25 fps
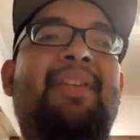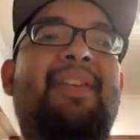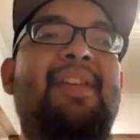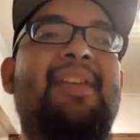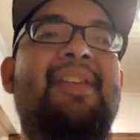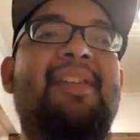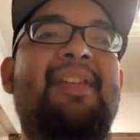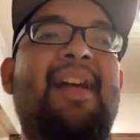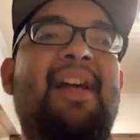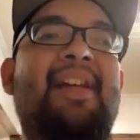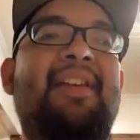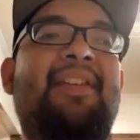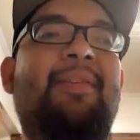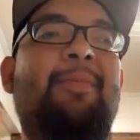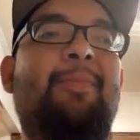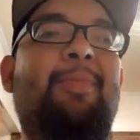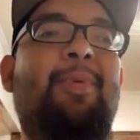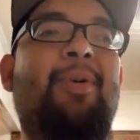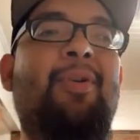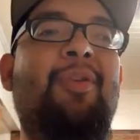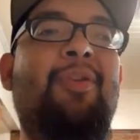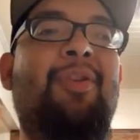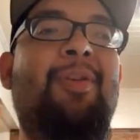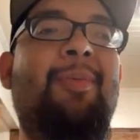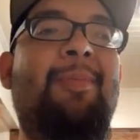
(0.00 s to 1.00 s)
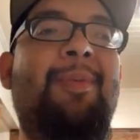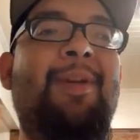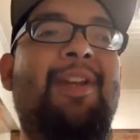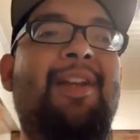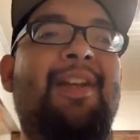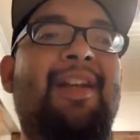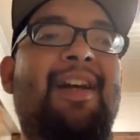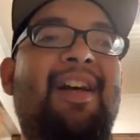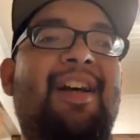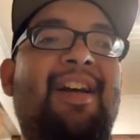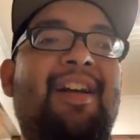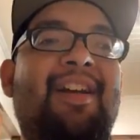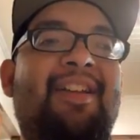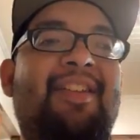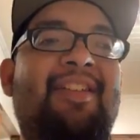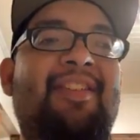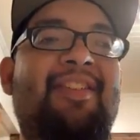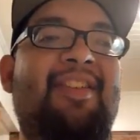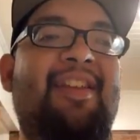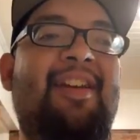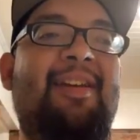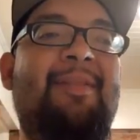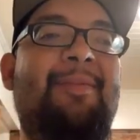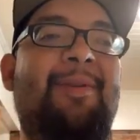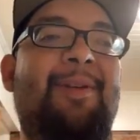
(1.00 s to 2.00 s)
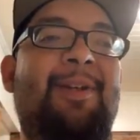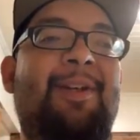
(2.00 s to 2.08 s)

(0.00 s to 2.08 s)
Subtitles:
not supposed to be nice. I mean,